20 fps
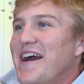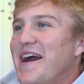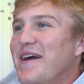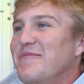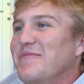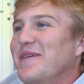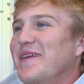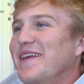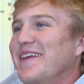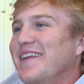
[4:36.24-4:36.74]
I
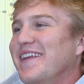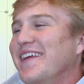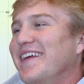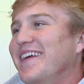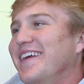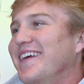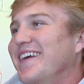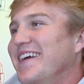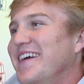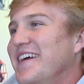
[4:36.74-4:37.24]
mean,
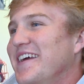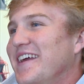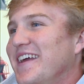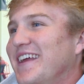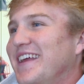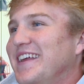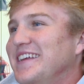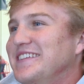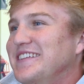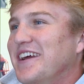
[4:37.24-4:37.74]

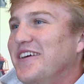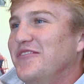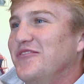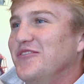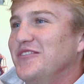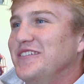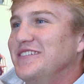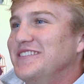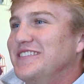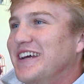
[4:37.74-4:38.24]
he
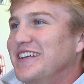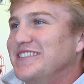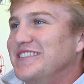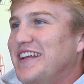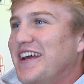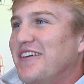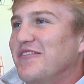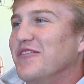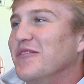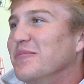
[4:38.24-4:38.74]
definitely doesn't
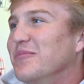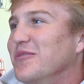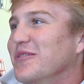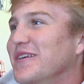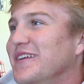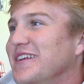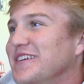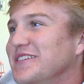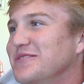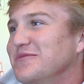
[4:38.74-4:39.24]
have the
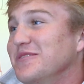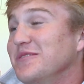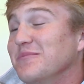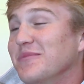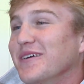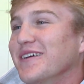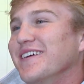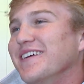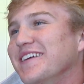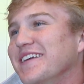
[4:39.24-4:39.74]
prettiest swing,
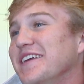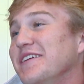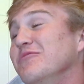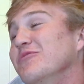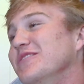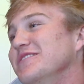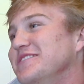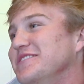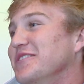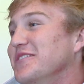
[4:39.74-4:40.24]
but he
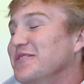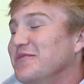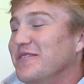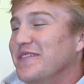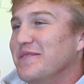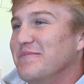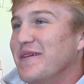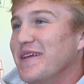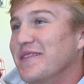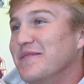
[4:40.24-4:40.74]
was the only
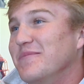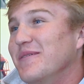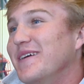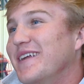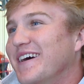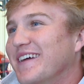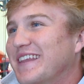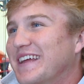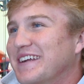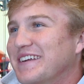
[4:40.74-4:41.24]
one that made the putt
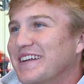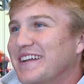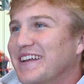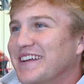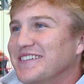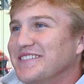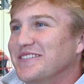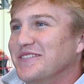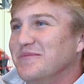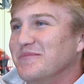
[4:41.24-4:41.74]
out there
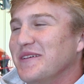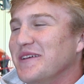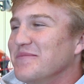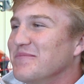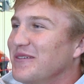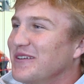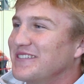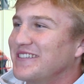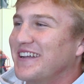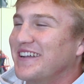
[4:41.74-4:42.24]
today. So me and
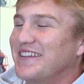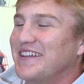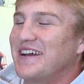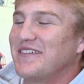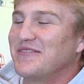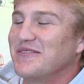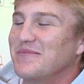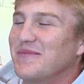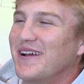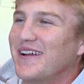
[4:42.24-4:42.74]
Bush kind of
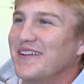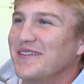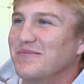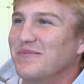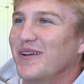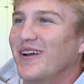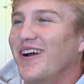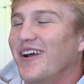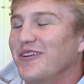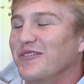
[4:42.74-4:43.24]
laughed about it,
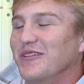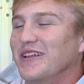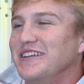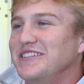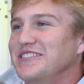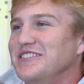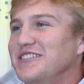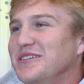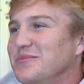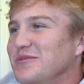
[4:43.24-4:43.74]
but our
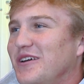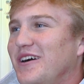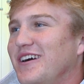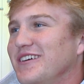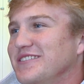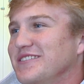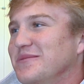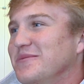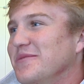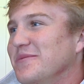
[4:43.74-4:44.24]
relationship's awesome.